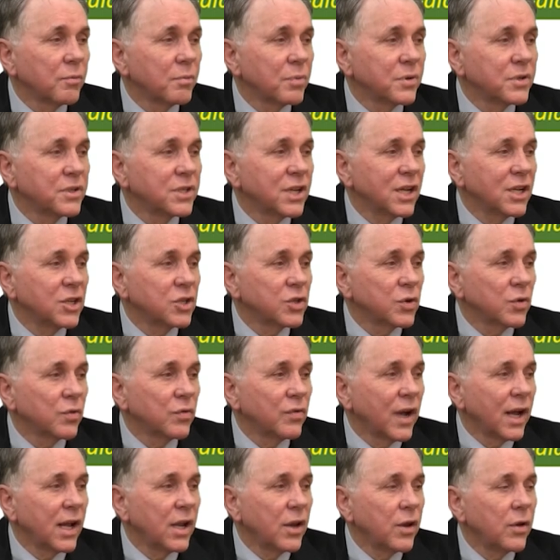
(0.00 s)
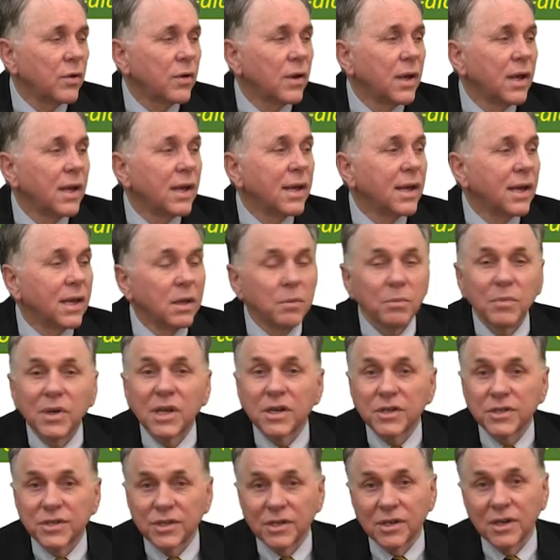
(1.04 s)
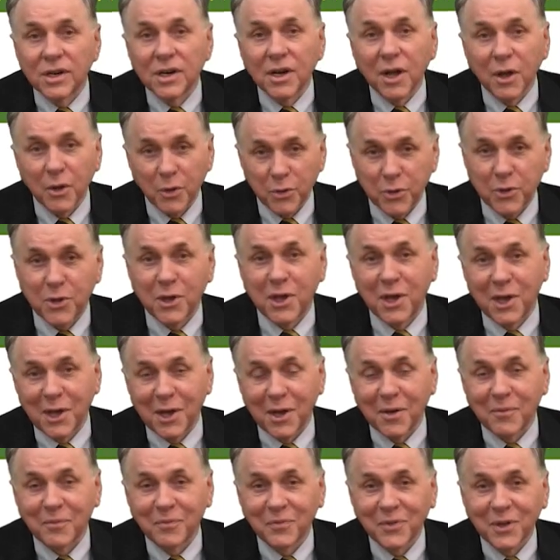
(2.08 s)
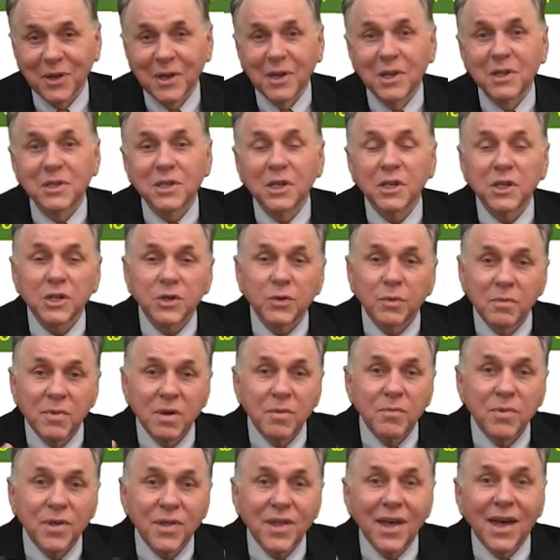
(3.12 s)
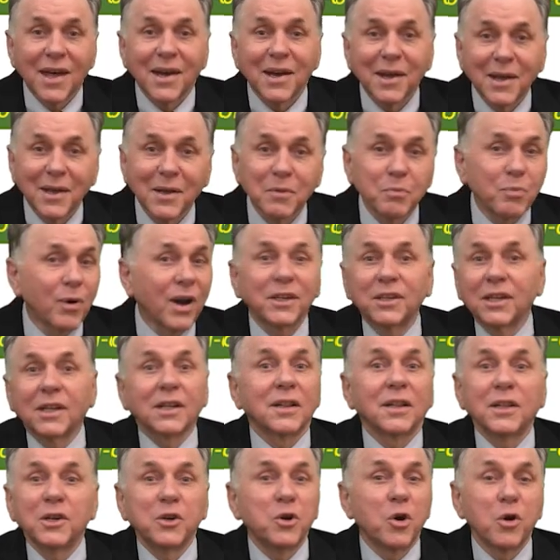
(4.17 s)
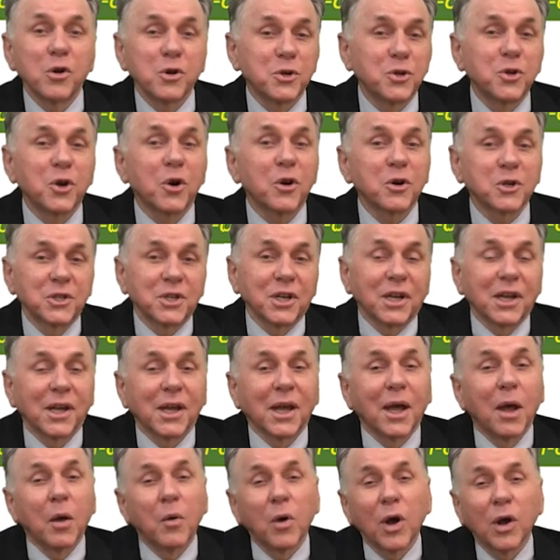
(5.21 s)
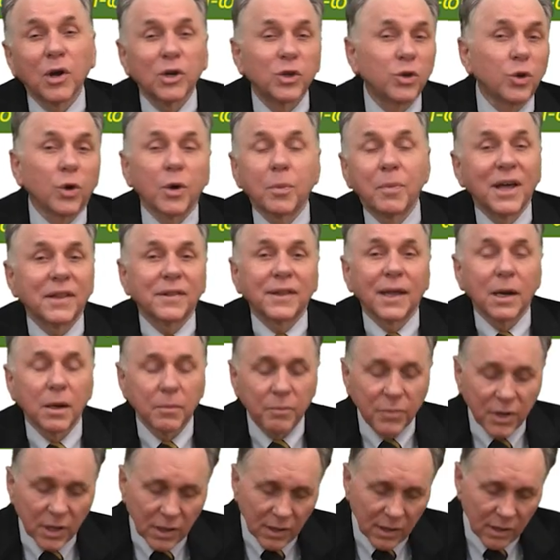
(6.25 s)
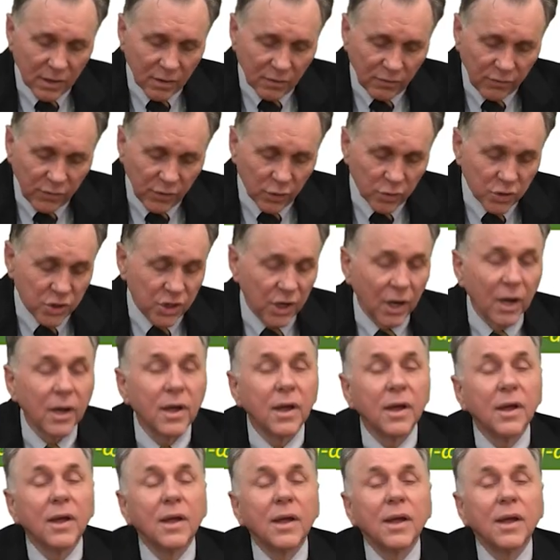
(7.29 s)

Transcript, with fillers: of potential value in medicine and healthcare. So just remember that, it's practically non-toxic and I'll talk about that a bit in the future.